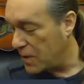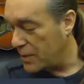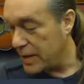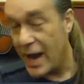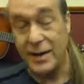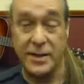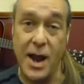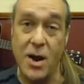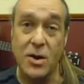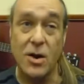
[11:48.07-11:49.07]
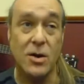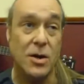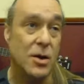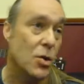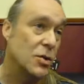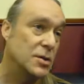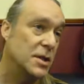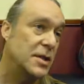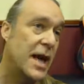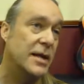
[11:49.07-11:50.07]
from a night terror or
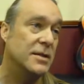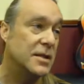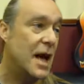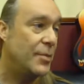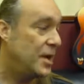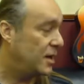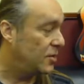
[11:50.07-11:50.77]
just had insomnia,